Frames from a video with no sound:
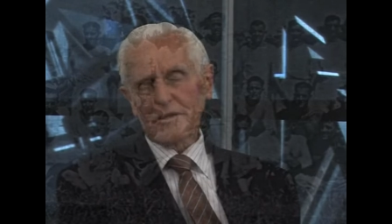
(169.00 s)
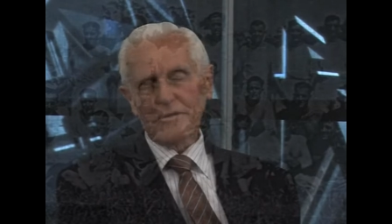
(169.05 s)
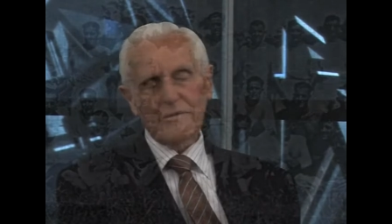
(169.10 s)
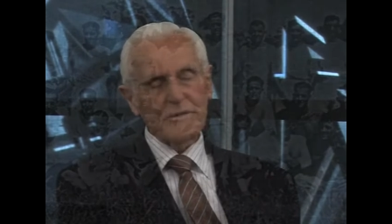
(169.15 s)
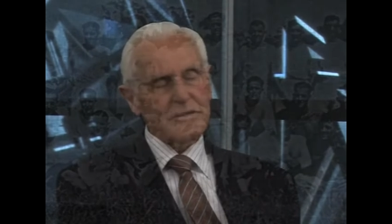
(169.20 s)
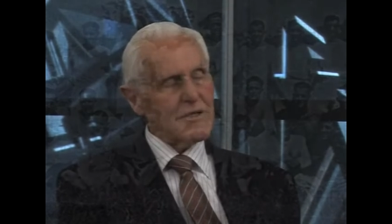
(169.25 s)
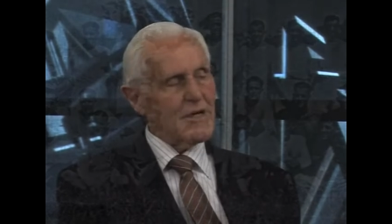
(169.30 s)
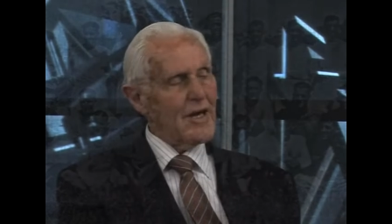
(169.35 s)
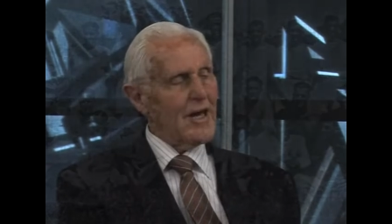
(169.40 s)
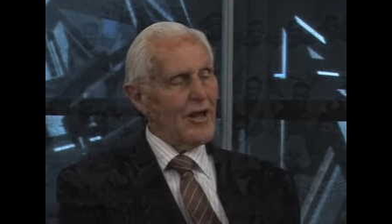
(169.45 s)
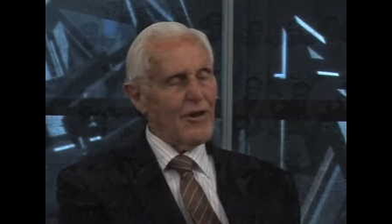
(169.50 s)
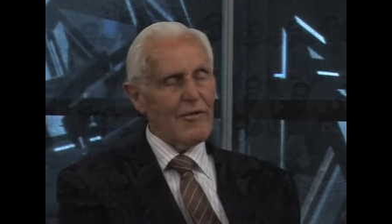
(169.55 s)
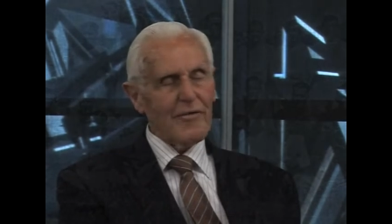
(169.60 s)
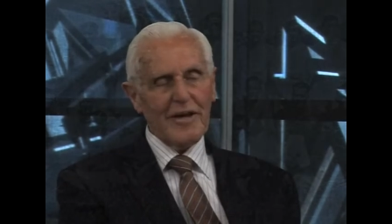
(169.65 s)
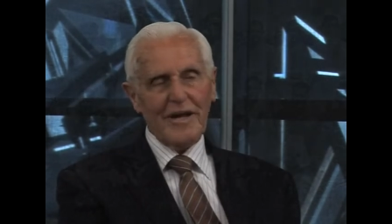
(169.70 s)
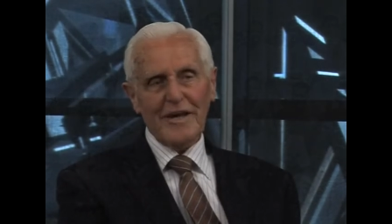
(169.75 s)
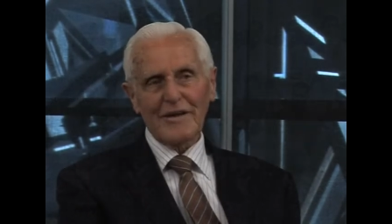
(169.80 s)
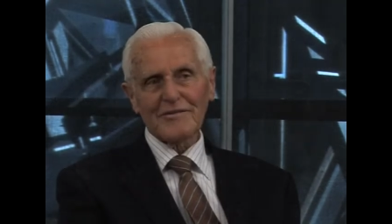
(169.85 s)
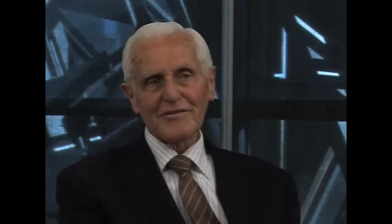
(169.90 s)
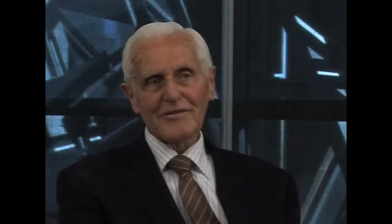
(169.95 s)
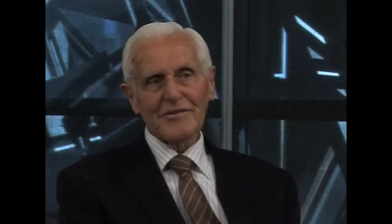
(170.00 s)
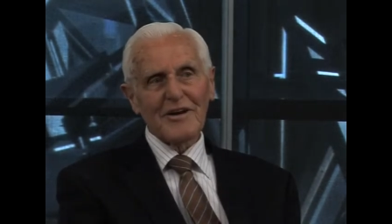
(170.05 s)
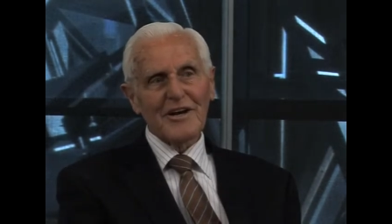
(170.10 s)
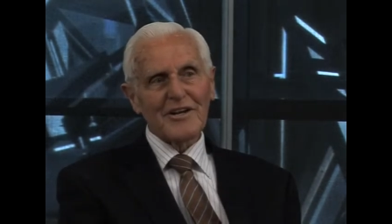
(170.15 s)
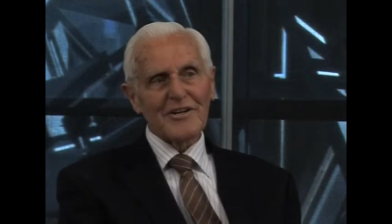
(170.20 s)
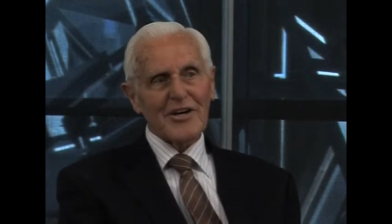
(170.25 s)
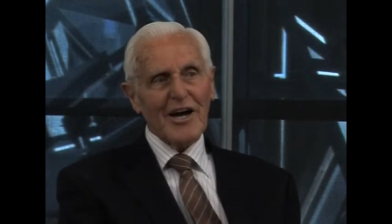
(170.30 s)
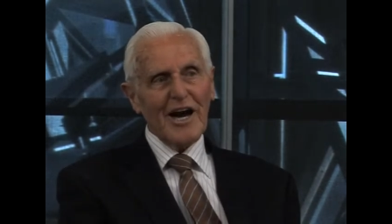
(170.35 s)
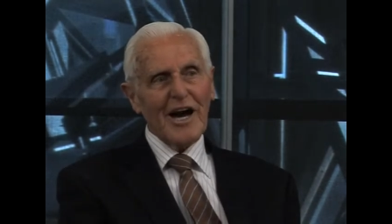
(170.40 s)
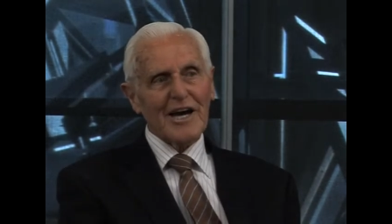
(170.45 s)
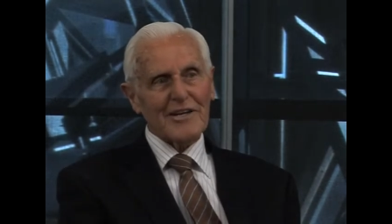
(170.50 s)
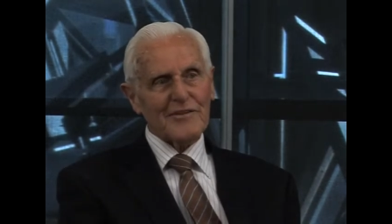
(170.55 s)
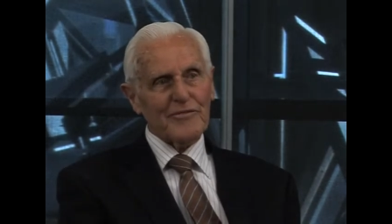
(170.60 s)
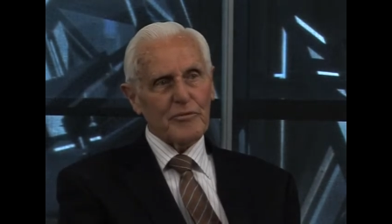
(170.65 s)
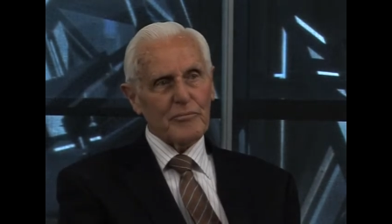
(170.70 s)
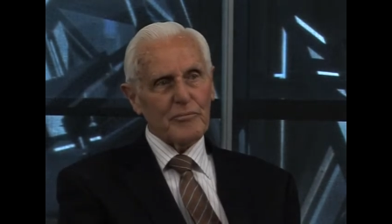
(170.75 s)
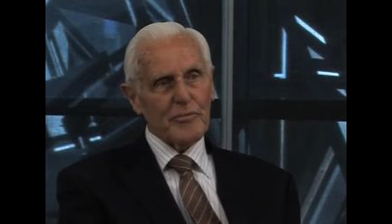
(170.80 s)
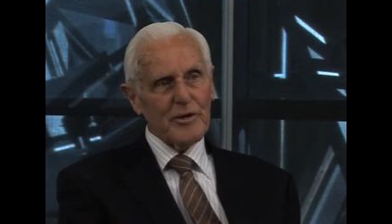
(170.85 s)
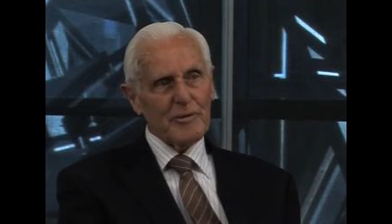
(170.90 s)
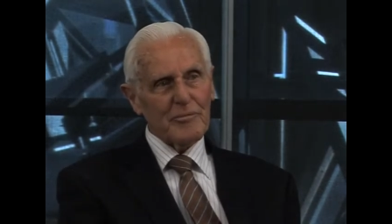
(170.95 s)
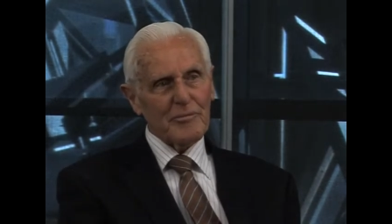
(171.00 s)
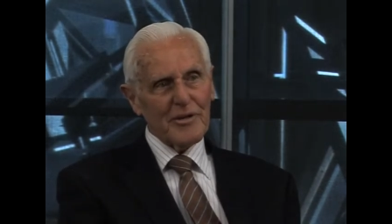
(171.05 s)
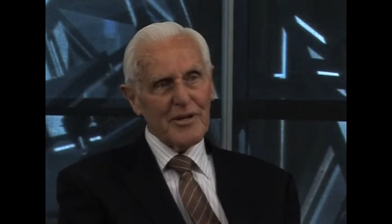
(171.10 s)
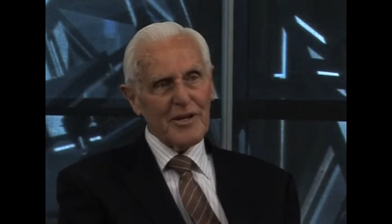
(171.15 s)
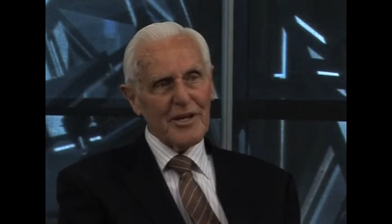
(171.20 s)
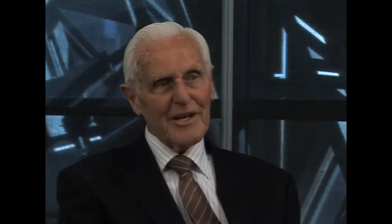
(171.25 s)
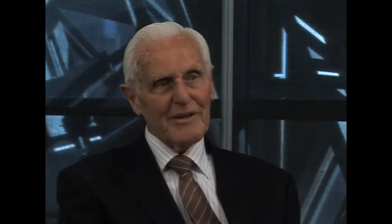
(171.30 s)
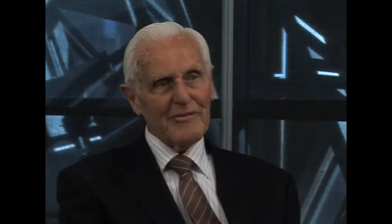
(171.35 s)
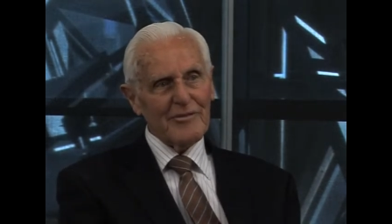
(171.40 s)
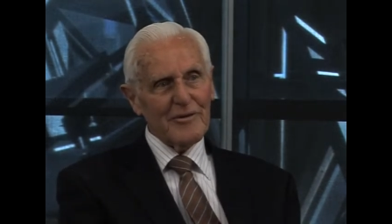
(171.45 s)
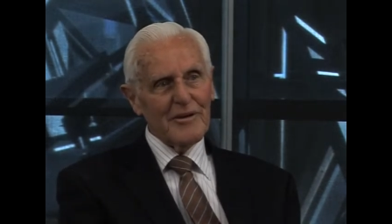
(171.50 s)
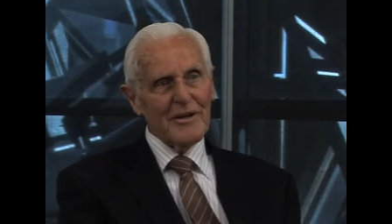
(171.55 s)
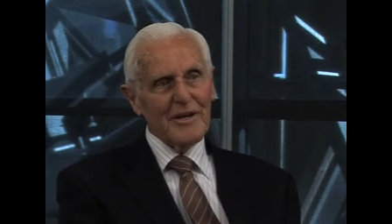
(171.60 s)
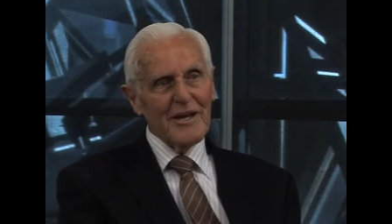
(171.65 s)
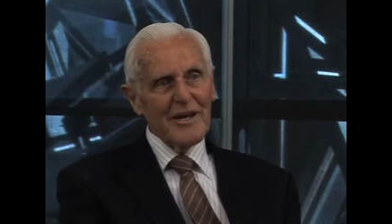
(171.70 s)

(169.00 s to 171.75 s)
it was a hell of a task for people that never